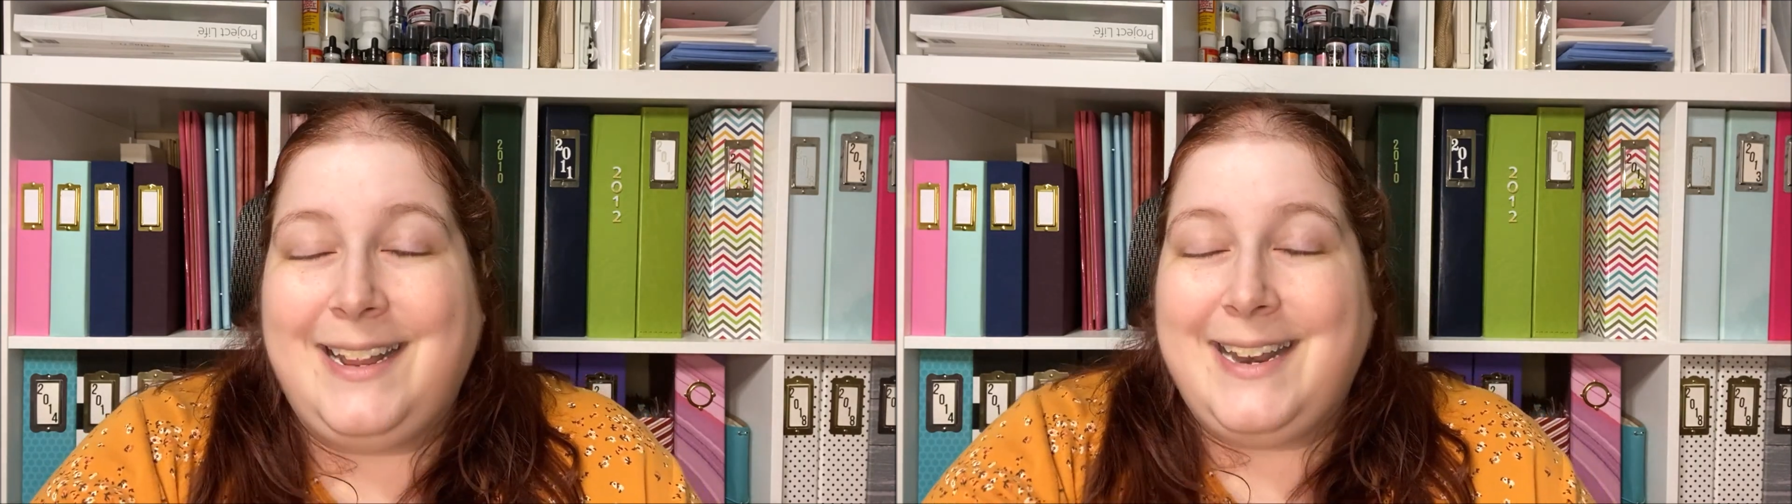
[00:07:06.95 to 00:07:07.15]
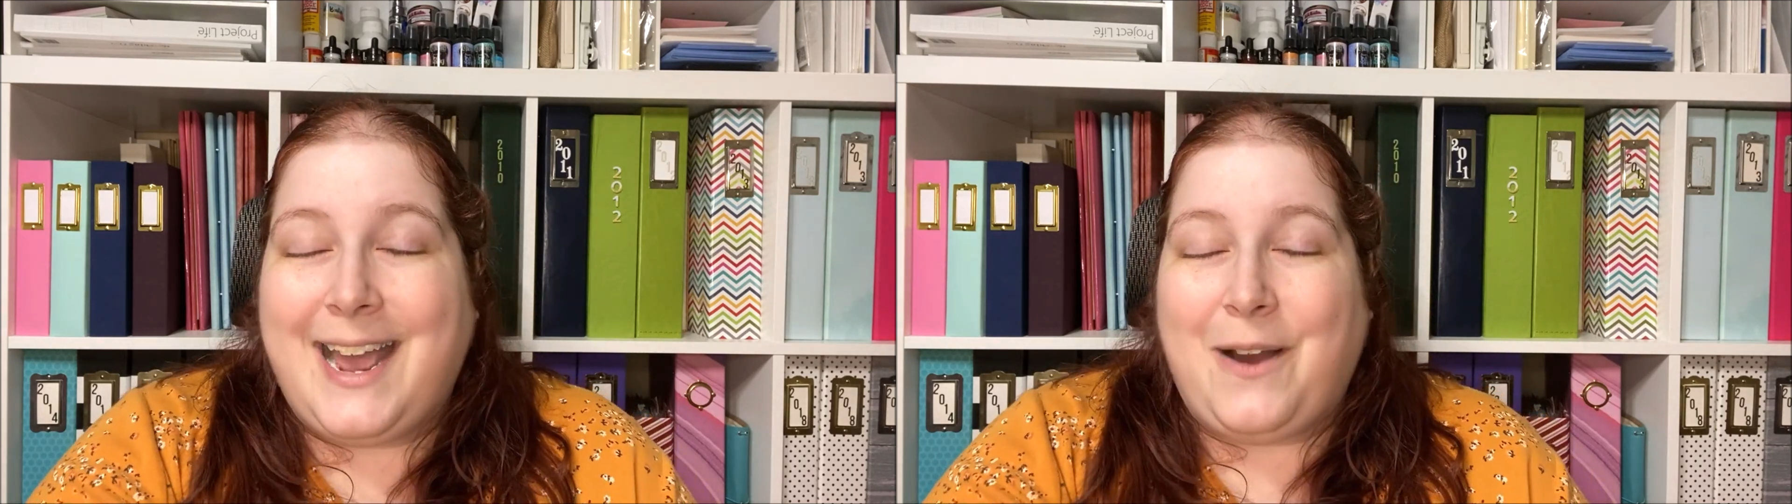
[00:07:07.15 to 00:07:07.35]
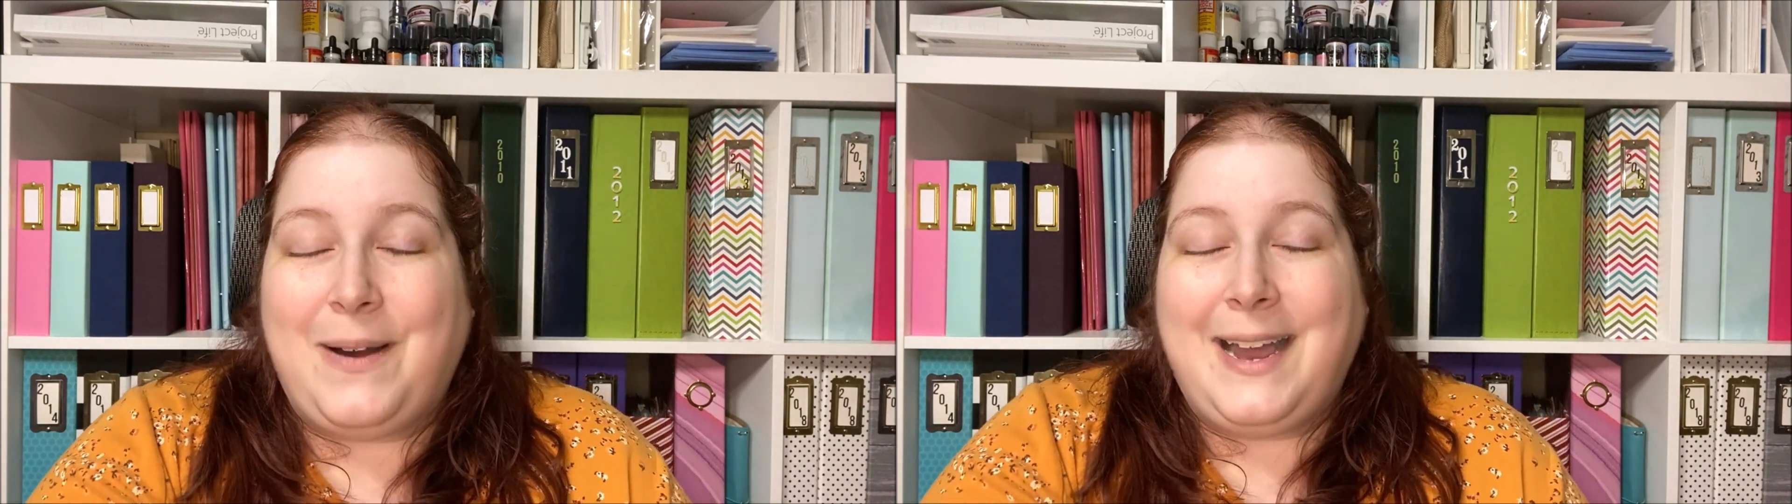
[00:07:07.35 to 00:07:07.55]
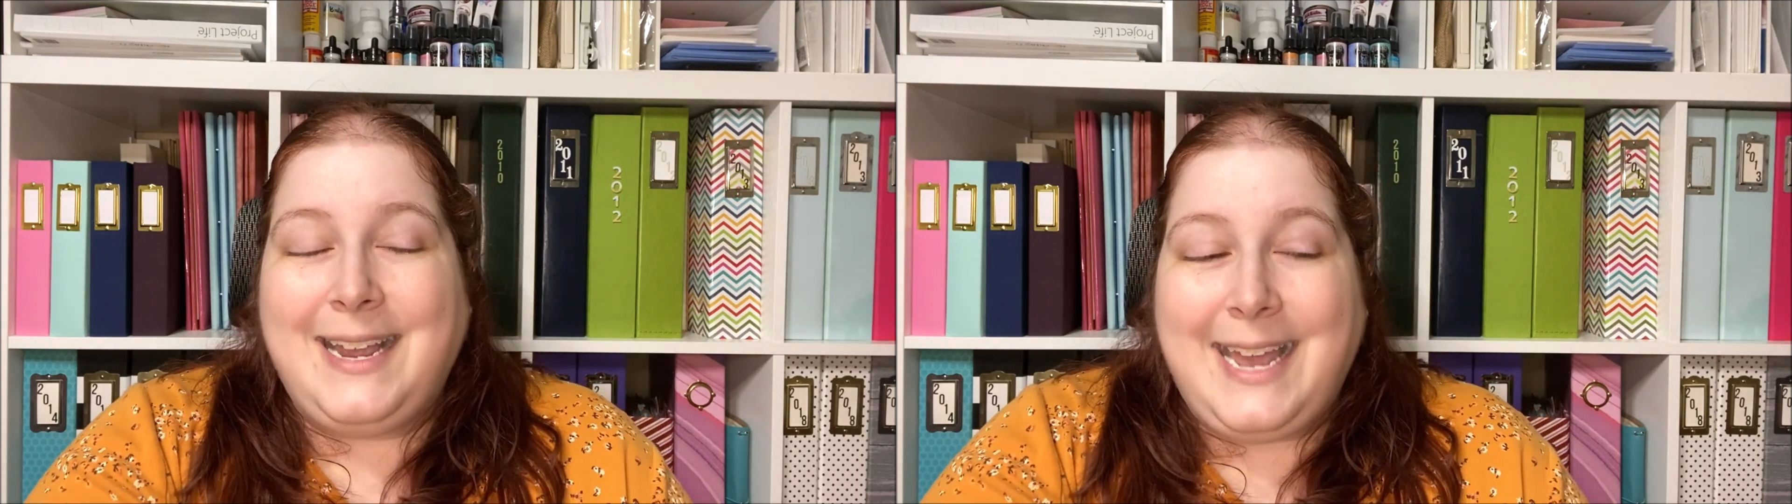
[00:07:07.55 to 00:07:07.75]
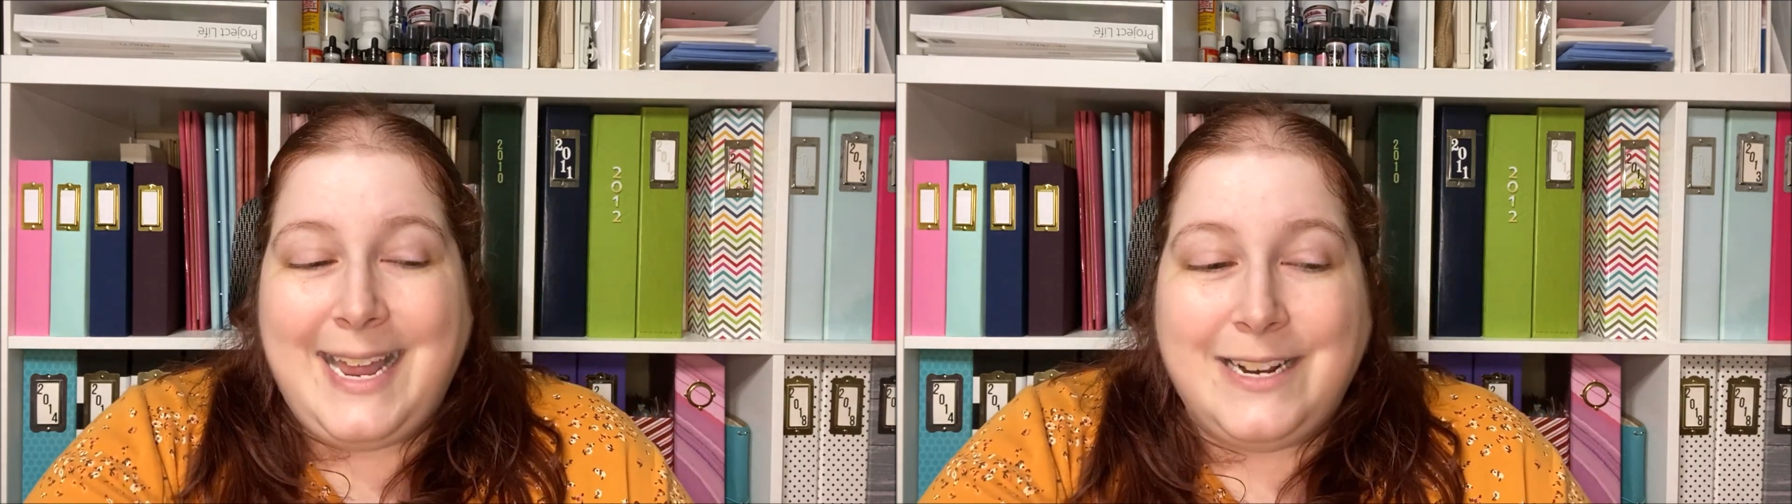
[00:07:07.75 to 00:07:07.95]
Now,
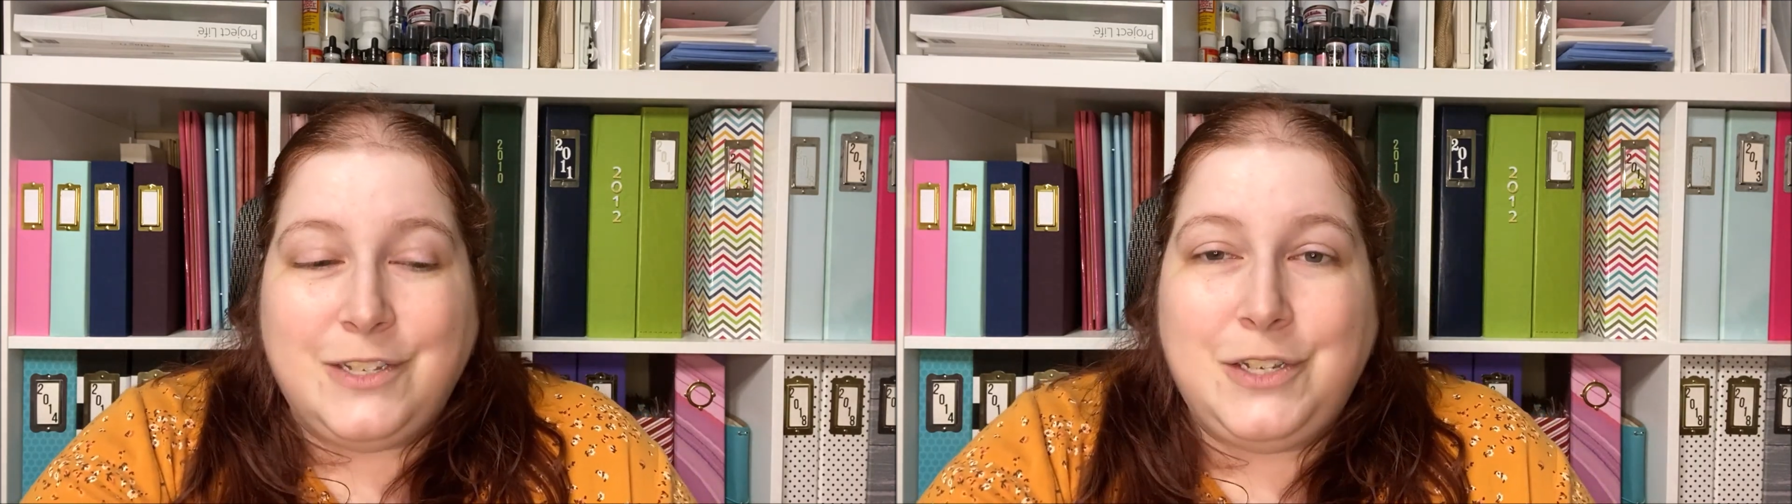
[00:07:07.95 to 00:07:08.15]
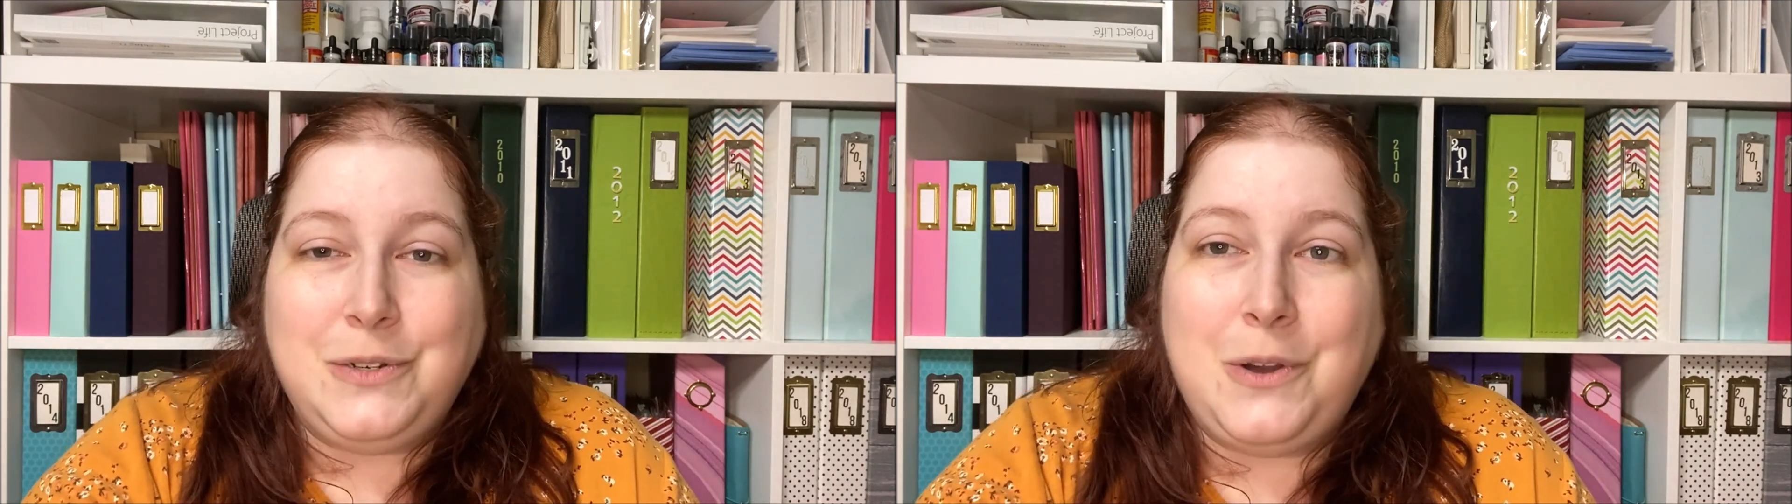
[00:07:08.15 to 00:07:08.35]
again, to